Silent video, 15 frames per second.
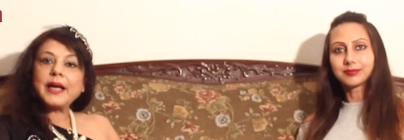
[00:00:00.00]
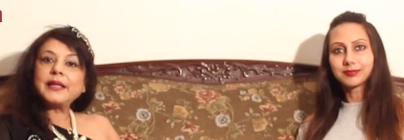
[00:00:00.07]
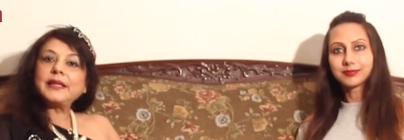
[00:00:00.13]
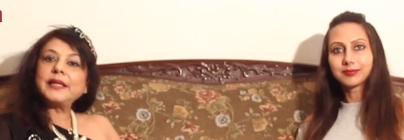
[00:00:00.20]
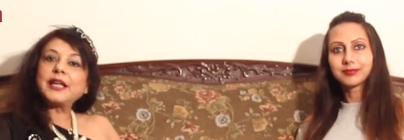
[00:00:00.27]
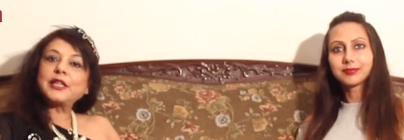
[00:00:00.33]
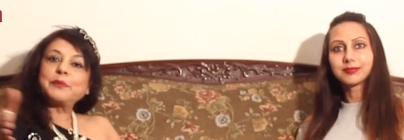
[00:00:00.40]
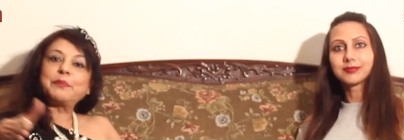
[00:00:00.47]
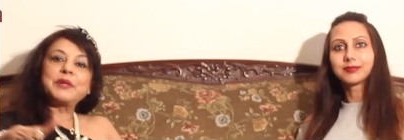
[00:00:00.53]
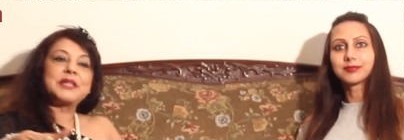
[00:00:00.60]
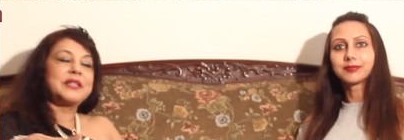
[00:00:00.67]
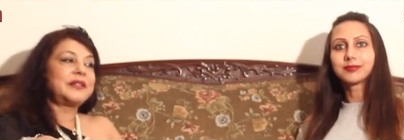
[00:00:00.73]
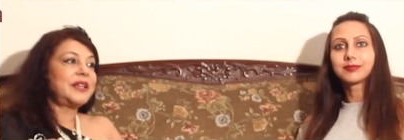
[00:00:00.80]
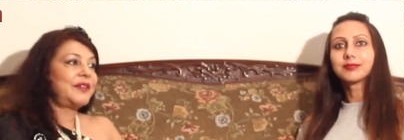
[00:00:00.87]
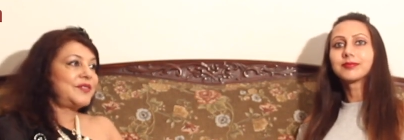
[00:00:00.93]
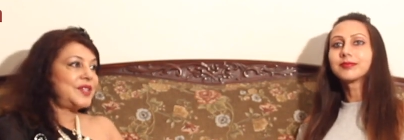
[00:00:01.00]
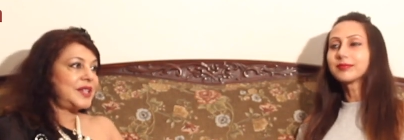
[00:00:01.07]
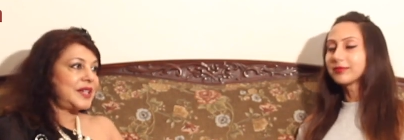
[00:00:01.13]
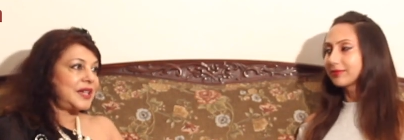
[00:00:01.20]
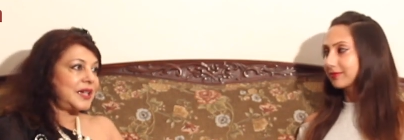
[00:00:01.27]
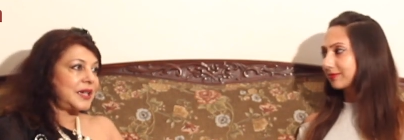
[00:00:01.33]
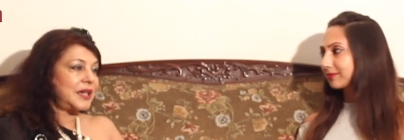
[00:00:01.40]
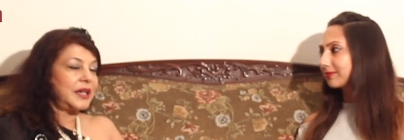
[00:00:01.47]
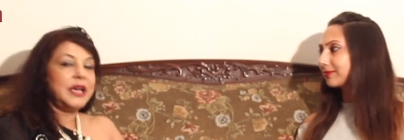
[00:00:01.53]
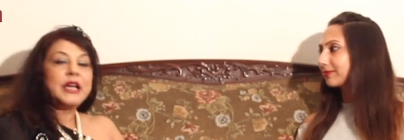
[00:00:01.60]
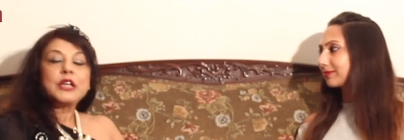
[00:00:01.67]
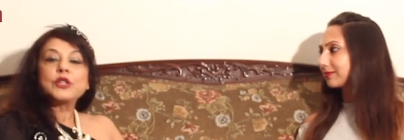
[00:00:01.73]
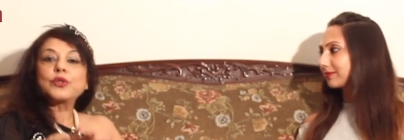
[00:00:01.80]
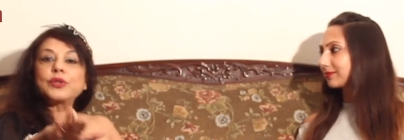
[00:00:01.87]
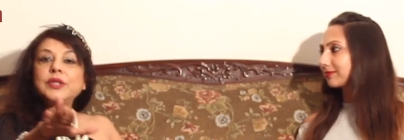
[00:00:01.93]
Speaker 1: and the other person gives in a little.
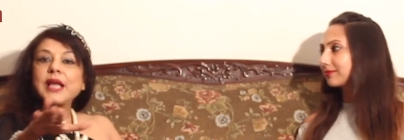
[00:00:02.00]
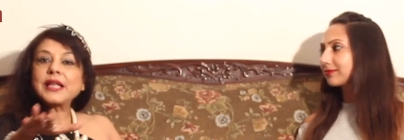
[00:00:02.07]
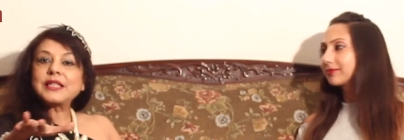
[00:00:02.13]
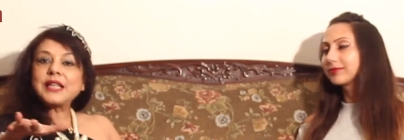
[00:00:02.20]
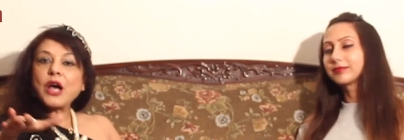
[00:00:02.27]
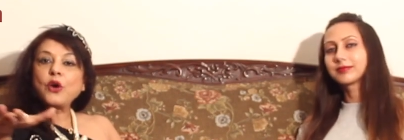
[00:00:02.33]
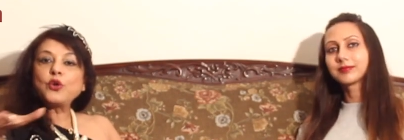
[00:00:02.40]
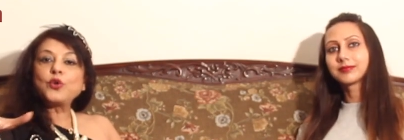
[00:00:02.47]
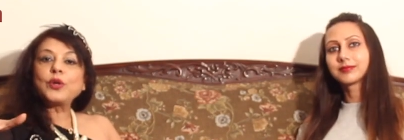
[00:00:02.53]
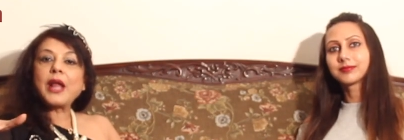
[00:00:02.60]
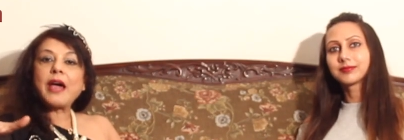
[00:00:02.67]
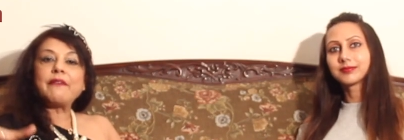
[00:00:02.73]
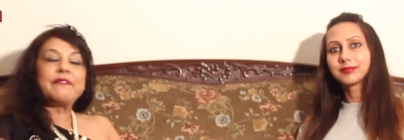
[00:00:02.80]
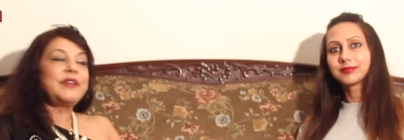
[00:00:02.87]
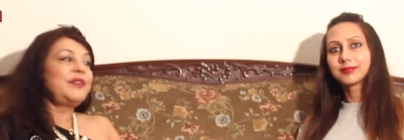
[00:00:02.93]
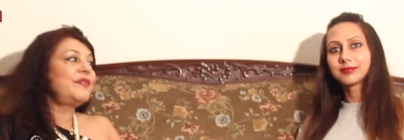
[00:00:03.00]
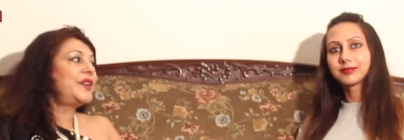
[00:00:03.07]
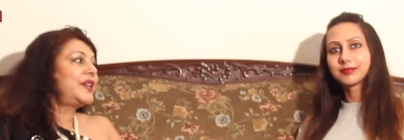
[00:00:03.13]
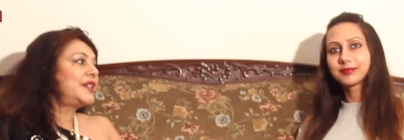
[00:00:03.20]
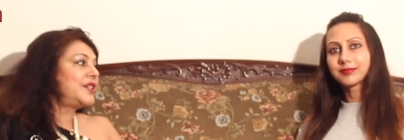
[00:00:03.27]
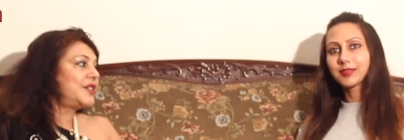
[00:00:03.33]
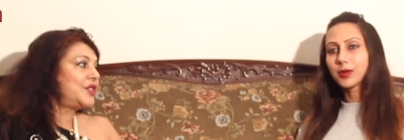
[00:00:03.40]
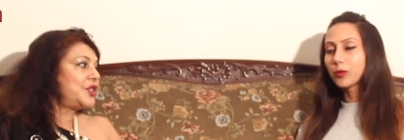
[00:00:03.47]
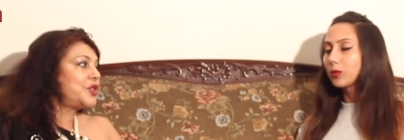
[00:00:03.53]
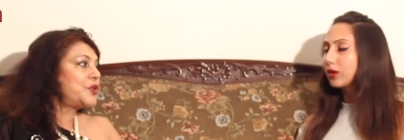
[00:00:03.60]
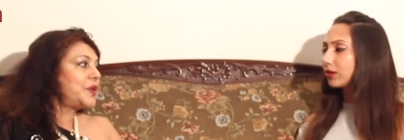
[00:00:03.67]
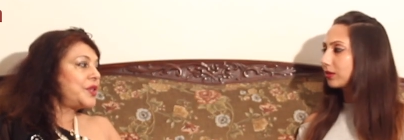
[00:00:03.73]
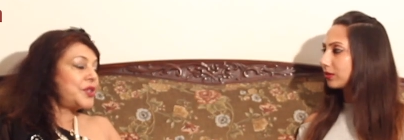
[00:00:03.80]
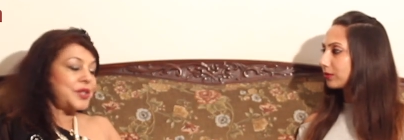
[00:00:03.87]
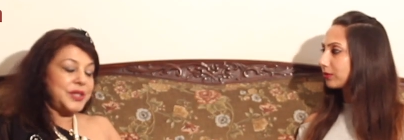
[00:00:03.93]
So that's how you will have win-win
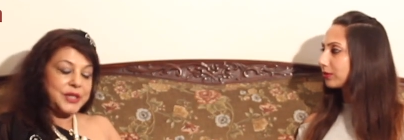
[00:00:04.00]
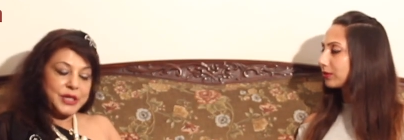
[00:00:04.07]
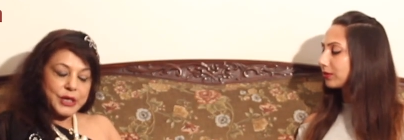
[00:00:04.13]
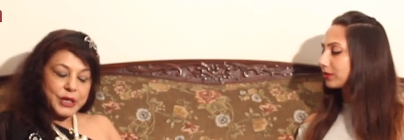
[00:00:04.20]
situation.